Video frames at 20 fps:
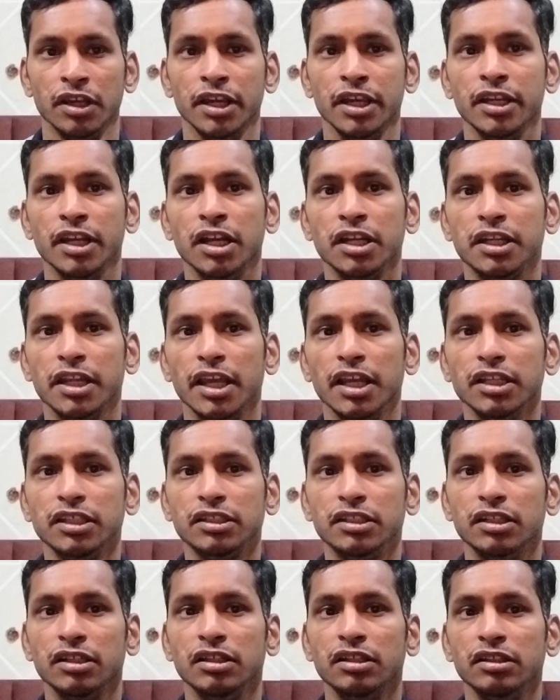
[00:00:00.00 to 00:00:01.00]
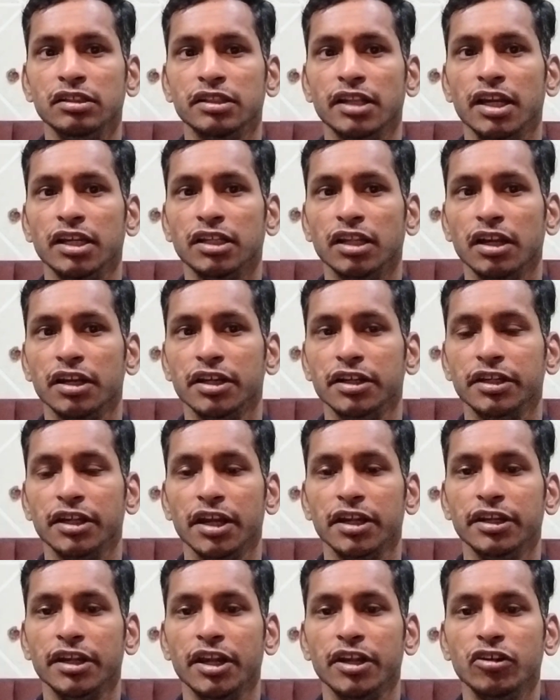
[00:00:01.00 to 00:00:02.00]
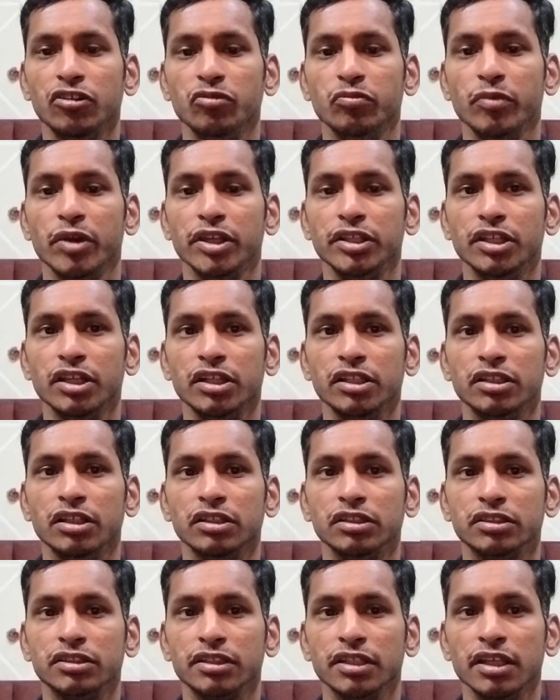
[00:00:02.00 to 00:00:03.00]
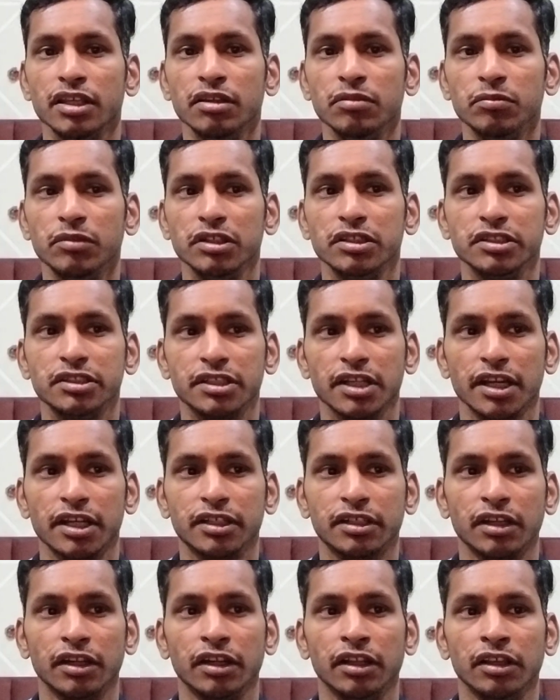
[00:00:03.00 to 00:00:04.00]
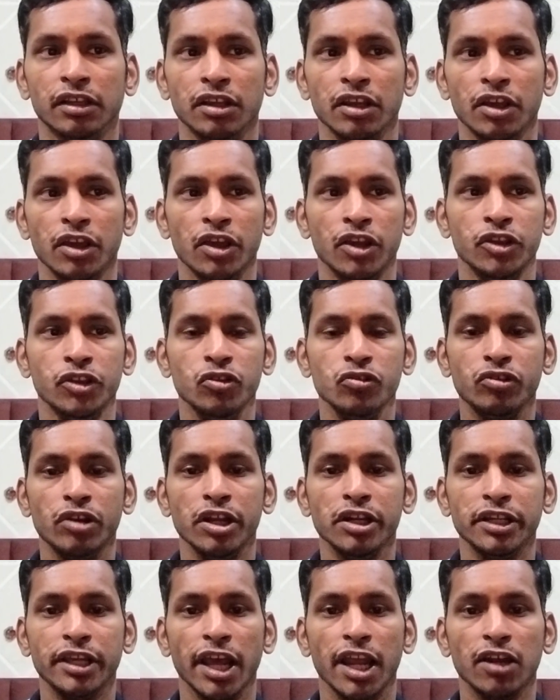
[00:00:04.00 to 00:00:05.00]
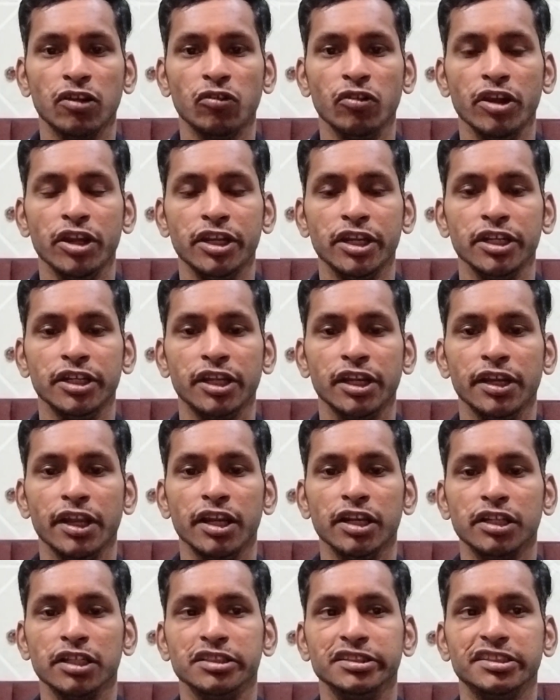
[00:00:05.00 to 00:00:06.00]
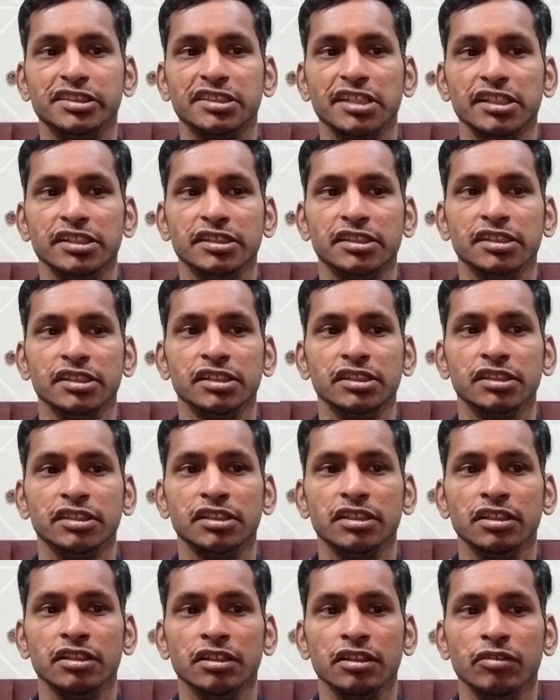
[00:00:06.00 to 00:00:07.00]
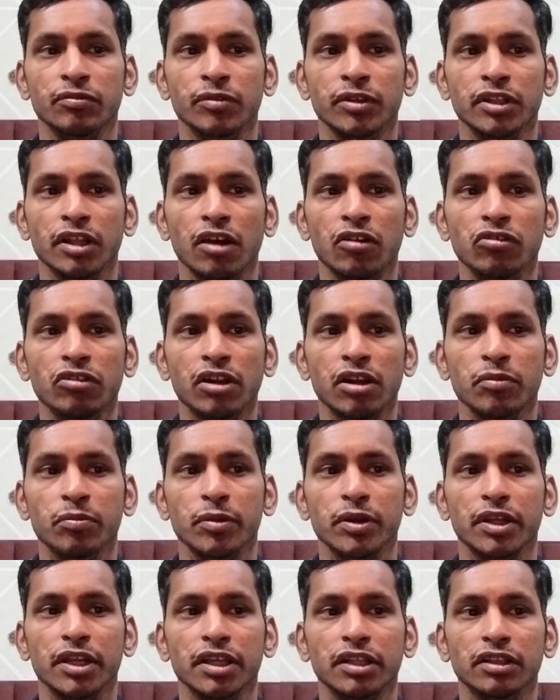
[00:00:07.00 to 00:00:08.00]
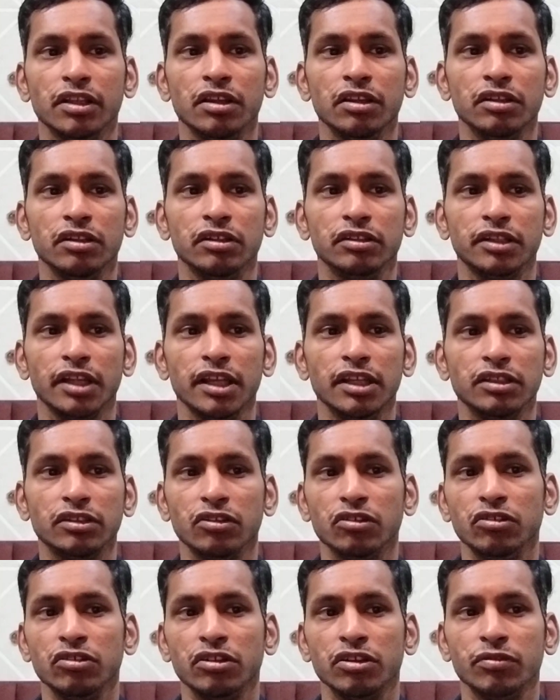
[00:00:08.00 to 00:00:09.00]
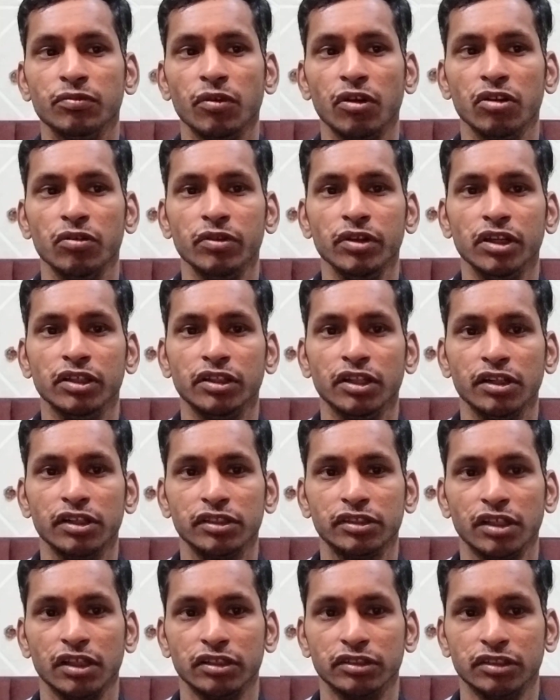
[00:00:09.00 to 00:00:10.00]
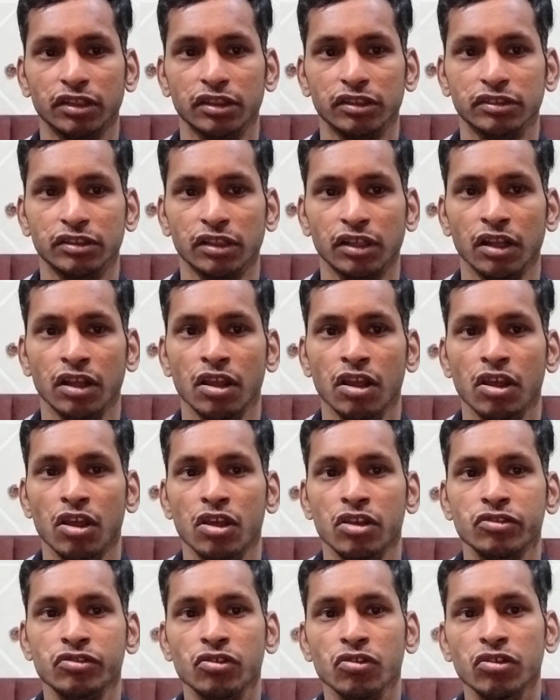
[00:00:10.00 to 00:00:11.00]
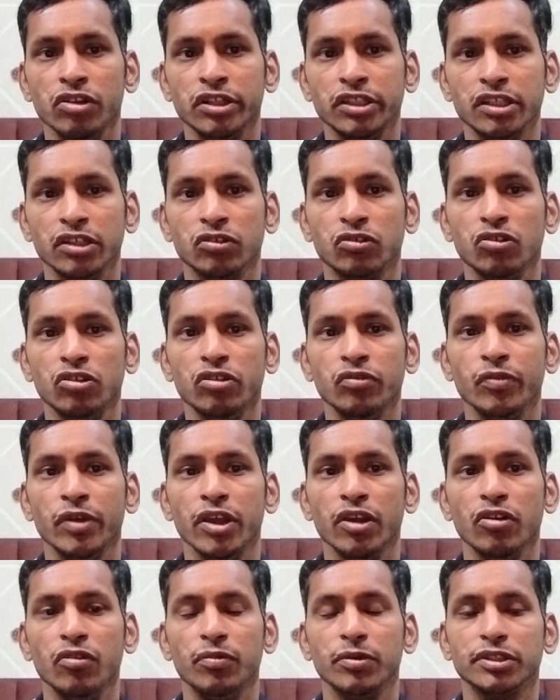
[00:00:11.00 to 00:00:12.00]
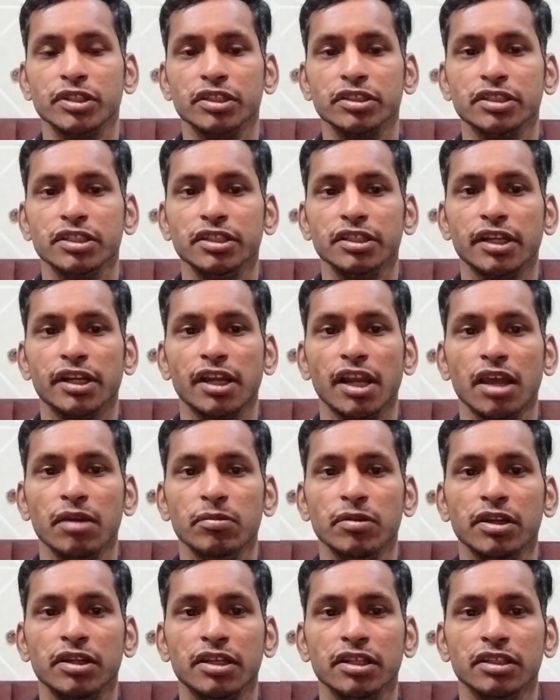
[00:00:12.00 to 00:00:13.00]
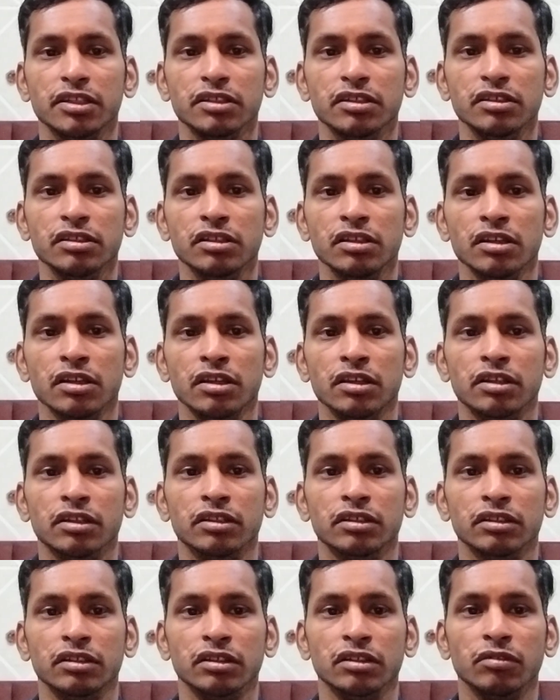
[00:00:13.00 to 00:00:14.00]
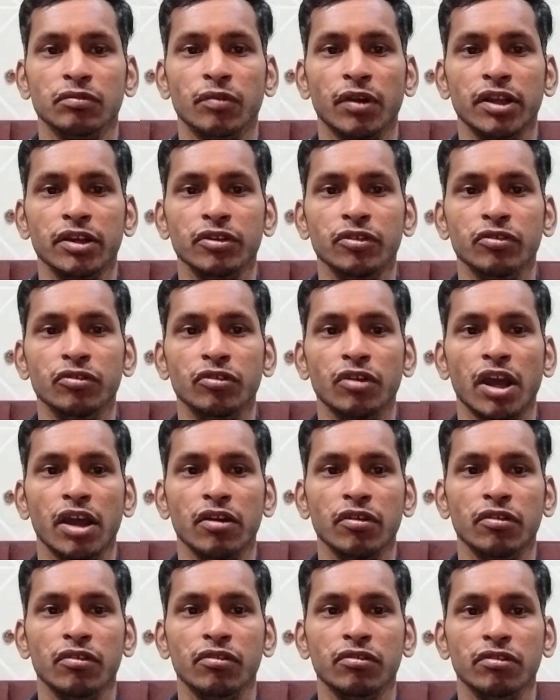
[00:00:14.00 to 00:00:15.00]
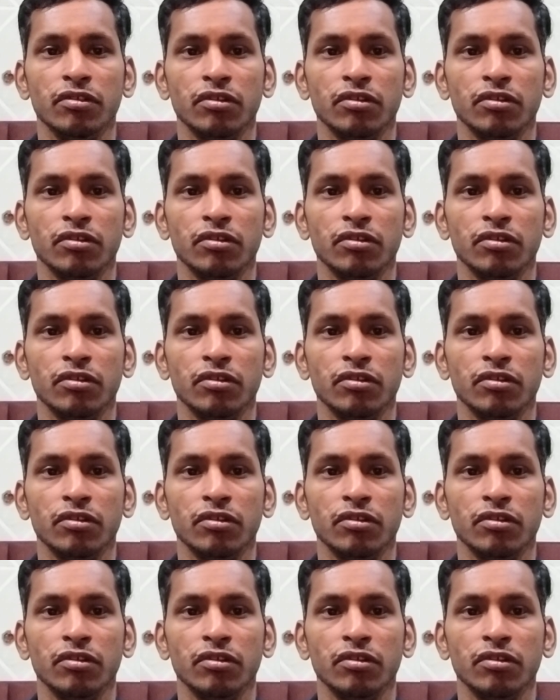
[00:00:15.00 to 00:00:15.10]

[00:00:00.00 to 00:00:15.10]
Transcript: in a test that are intended to measure the same construct. You can calculate internal consistencies without repeating the test or involving other researchers. So it's a good way of assessing reliability when you have